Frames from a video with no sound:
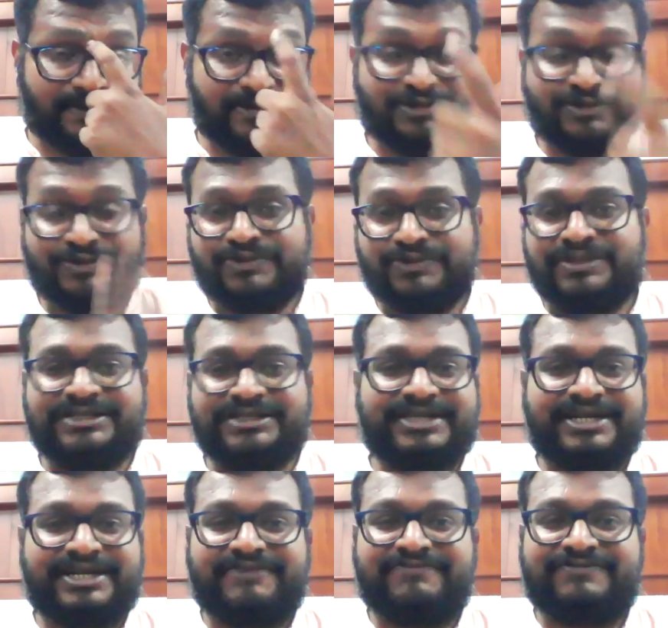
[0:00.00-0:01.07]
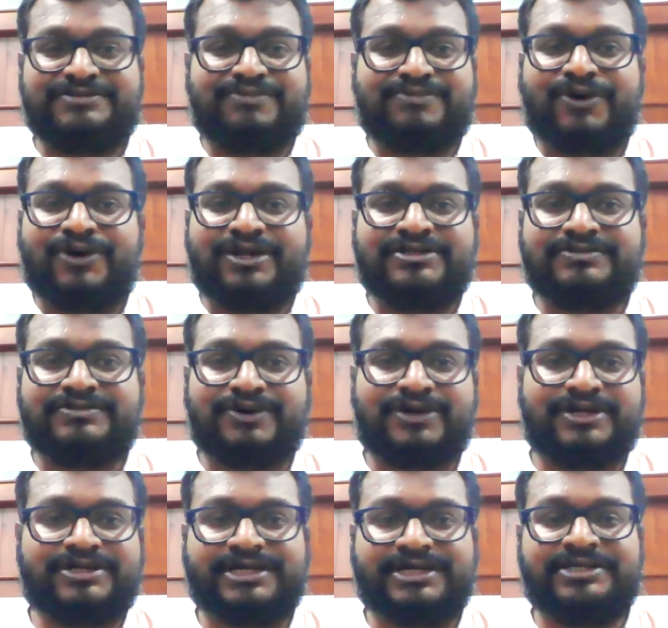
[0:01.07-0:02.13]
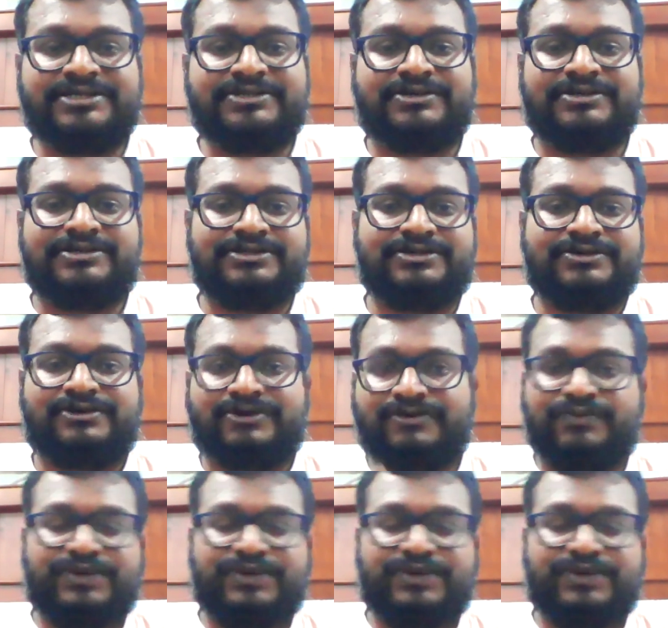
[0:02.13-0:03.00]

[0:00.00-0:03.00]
So these kind of smaller things also